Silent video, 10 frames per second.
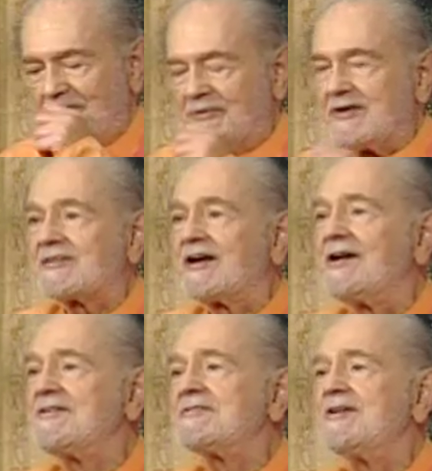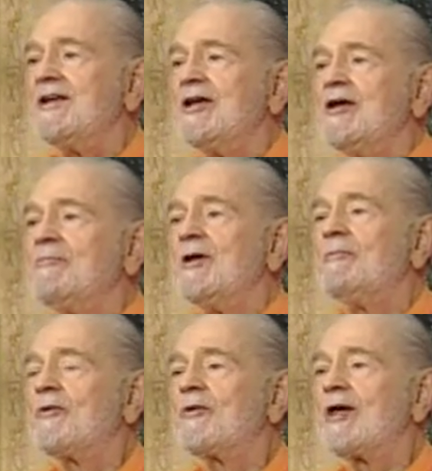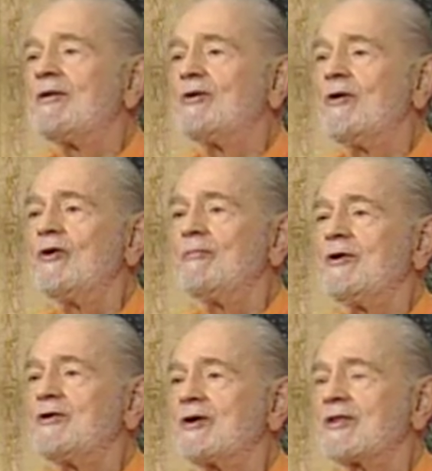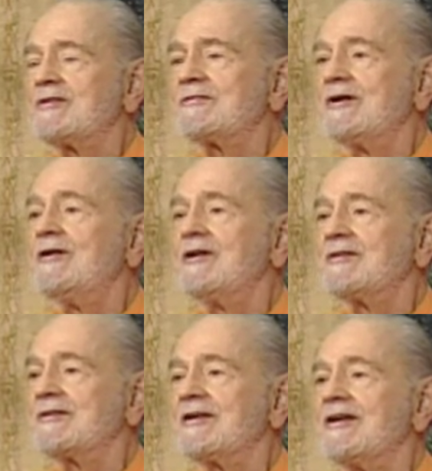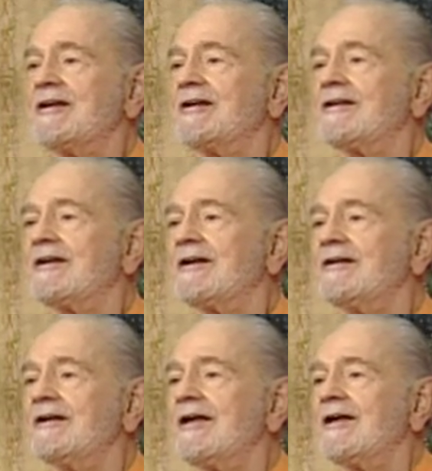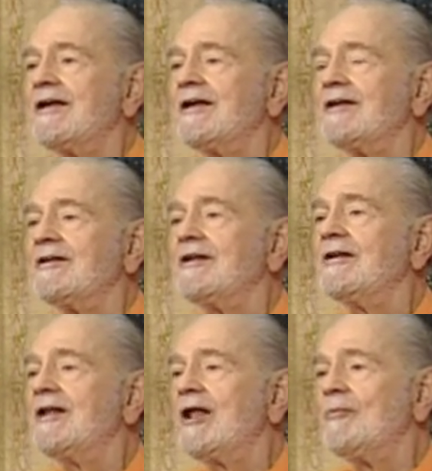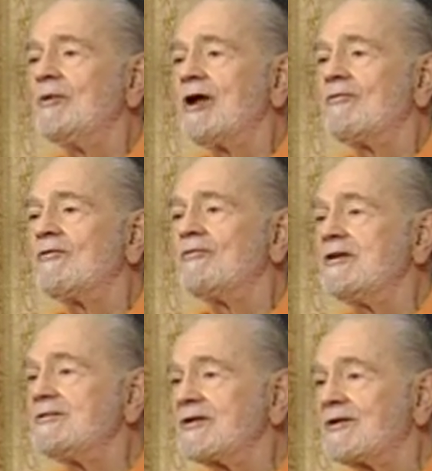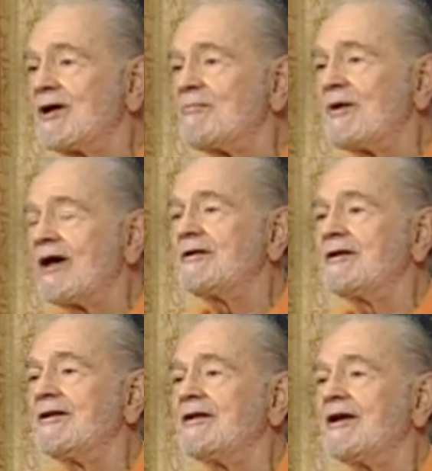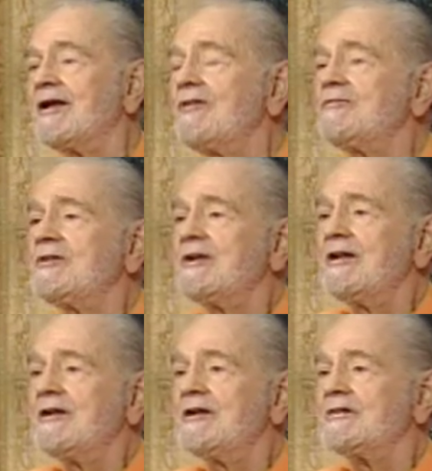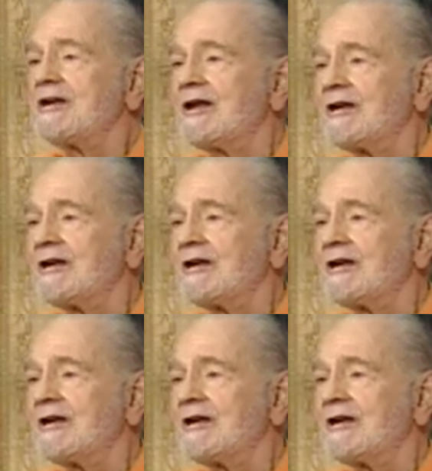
disguise, and people without knowing me took this seriously and didn't allow me to have a visa to come back to India. And after 10 years, I